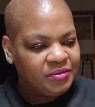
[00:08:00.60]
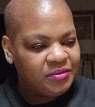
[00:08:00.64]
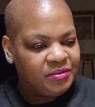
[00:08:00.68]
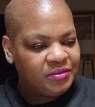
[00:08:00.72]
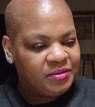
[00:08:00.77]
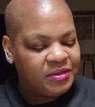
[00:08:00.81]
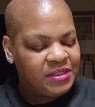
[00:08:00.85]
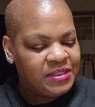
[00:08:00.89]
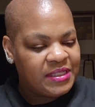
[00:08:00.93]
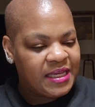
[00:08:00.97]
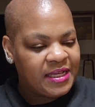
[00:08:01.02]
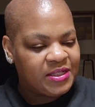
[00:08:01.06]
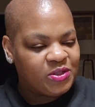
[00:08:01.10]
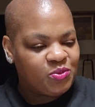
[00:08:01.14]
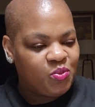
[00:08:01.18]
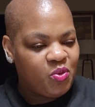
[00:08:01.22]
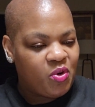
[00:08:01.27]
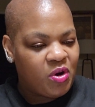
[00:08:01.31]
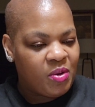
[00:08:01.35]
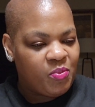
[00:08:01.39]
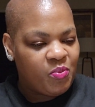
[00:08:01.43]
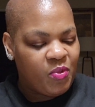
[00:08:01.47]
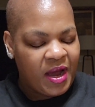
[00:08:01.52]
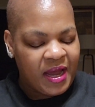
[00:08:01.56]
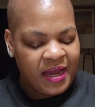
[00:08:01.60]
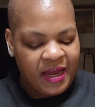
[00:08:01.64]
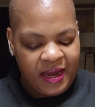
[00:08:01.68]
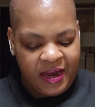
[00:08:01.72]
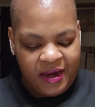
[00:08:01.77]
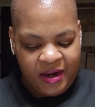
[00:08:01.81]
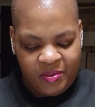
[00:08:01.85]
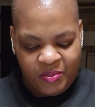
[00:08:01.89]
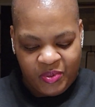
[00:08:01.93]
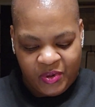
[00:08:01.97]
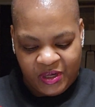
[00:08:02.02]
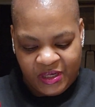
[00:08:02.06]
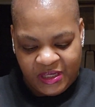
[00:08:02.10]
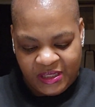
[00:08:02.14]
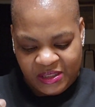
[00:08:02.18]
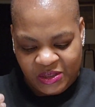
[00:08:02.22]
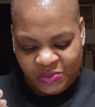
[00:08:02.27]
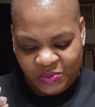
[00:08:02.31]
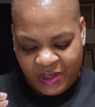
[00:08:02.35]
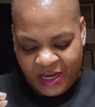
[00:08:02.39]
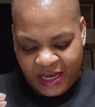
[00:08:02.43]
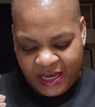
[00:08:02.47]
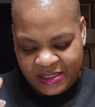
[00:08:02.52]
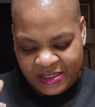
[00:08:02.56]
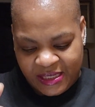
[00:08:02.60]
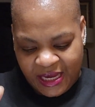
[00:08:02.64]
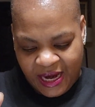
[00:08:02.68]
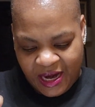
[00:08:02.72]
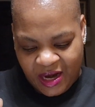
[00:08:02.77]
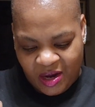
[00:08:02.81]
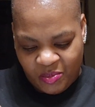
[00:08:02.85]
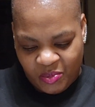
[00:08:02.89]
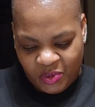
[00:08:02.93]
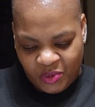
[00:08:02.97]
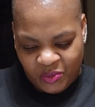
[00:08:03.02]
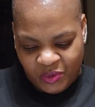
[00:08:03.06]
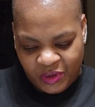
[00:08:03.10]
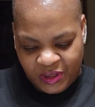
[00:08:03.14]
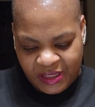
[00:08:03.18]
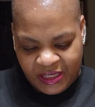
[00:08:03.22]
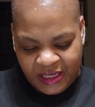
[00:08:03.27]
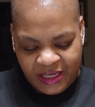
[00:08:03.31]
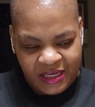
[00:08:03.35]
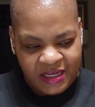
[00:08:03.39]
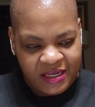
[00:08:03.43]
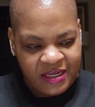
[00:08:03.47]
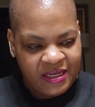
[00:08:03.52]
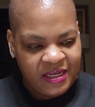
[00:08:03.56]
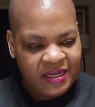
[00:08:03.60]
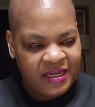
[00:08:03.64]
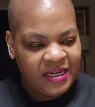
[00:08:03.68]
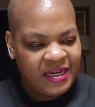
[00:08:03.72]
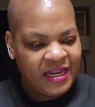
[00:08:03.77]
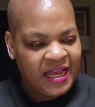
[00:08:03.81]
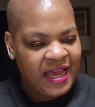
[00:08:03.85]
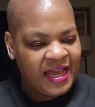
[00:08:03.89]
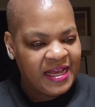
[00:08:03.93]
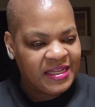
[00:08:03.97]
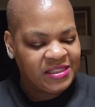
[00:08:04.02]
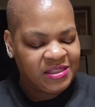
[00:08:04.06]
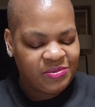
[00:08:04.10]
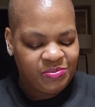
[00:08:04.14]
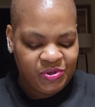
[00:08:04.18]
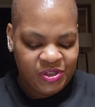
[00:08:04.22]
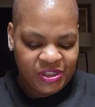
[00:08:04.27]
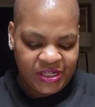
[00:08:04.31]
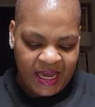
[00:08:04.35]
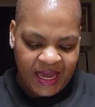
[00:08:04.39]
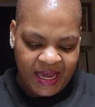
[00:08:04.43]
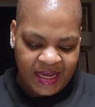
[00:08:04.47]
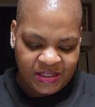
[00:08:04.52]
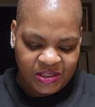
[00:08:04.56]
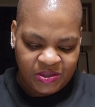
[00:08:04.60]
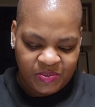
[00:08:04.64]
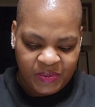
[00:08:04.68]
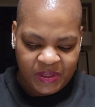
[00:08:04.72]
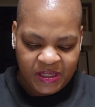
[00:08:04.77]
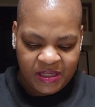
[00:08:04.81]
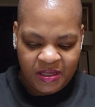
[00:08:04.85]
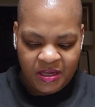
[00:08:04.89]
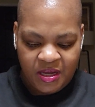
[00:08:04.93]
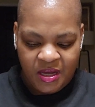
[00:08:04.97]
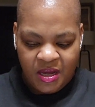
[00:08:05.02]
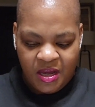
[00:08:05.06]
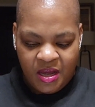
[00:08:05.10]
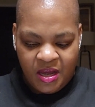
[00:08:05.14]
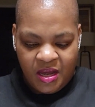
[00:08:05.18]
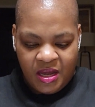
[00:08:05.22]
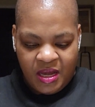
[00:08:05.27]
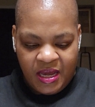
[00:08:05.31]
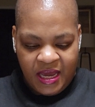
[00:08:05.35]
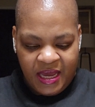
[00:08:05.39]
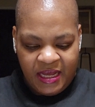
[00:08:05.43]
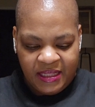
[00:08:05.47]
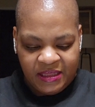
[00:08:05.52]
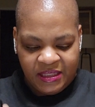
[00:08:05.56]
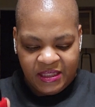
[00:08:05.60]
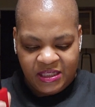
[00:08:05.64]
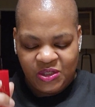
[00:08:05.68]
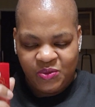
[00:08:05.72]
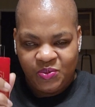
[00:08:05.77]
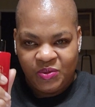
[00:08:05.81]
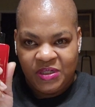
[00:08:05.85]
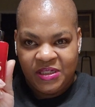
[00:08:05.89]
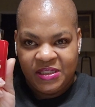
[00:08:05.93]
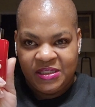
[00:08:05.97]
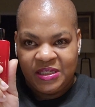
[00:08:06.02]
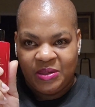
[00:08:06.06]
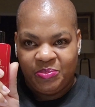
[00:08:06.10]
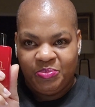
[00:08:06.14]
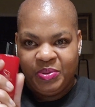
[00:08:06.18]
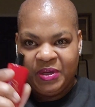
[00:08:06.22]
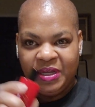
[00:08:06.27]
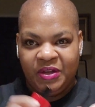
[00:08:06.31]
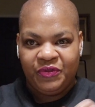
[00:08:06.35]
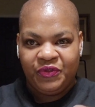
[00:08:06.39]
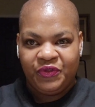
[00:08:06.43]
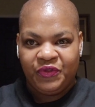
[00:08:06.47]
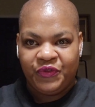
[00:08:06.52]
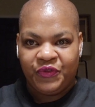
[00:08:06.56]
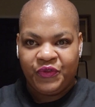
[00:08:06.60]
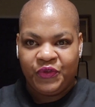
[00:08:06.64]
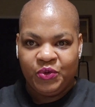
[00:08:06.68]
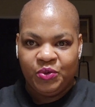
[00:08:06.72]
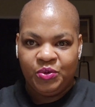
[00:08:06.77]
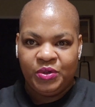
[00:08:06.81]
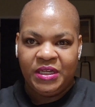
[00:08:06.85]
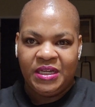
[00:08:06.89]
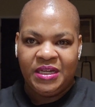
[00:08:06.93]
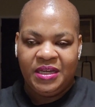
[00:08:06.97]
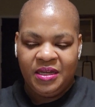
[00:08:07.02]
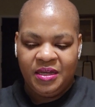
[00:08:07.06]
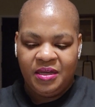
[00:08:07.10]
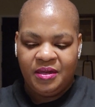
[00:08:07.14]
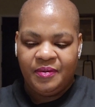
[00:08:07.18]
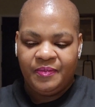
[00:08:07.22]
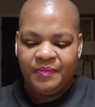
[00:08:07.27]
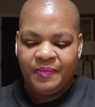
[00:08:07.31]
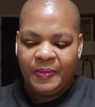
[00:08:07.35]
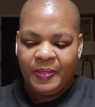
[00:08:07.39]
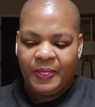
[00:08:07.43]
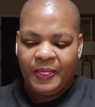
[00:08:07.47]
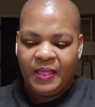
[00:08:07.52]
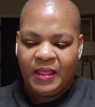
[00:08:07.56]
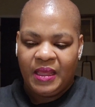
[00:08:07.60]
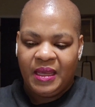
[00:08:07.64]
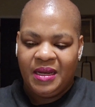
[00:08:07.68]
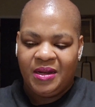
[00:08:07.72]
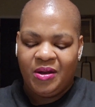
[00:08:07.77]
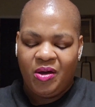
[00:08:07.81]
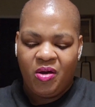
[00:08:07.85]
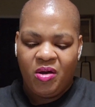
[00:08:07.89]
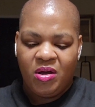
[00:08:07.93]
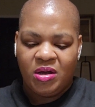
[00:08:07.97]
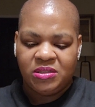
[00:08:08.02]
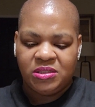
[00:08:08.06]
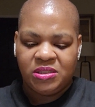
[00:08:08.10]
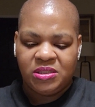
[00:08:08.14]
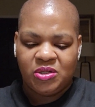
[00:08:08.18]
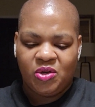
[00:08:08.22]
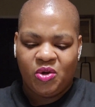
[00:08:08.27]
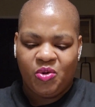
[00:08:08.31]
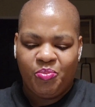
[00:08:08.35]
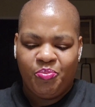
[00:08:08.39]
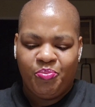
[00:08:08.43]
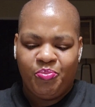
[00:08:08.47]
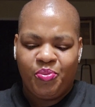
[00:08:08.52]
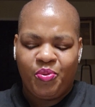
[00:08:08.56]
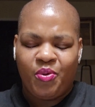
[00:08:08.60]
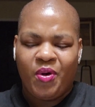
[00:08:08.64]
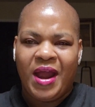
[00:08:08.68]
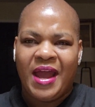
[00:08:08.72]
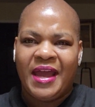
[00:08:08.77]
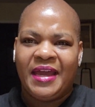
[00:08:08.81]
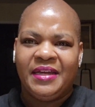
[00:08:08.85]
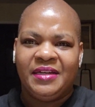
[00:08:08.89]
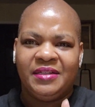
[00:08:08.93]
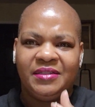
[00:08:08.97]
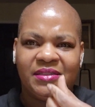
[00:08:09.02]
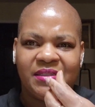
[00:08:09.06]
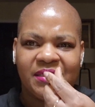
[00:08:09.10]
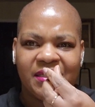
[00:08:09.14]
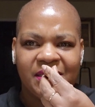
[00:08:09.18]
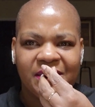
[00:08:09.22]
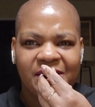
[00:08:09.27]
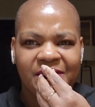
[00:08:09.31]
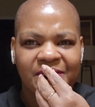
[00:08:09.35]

This has warm white amber, and this one has amber wood in it, and it has some jasmine. And this one is a bit fruity and also bright.